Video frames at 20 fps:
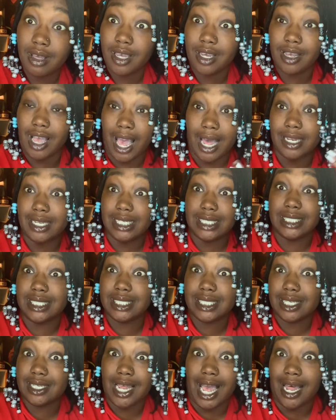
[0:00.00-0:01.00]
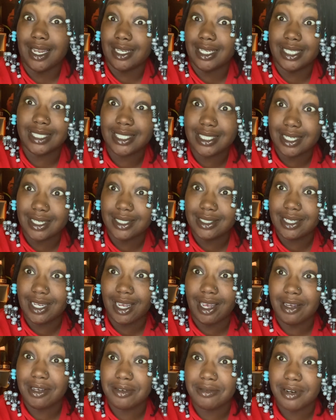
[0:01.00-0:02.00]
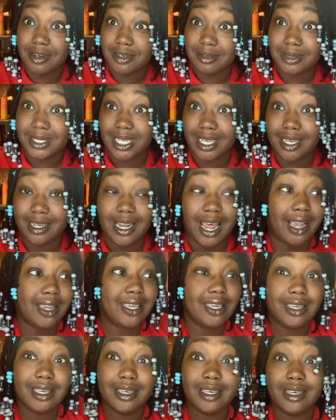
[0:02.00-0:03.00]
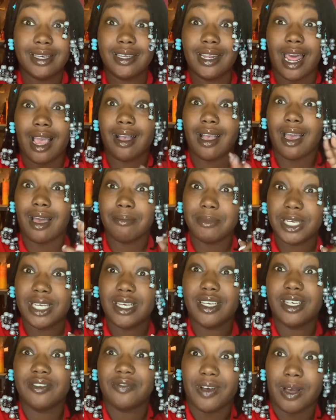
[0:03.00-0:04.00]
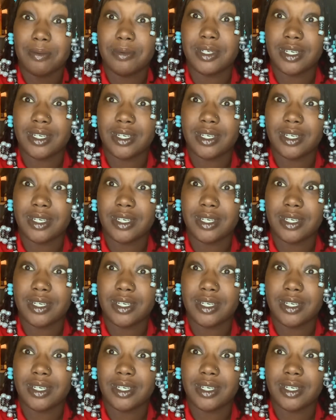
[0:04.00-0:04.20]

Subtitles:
I listen, and you know what I'm saying. I kiki and I comment if I want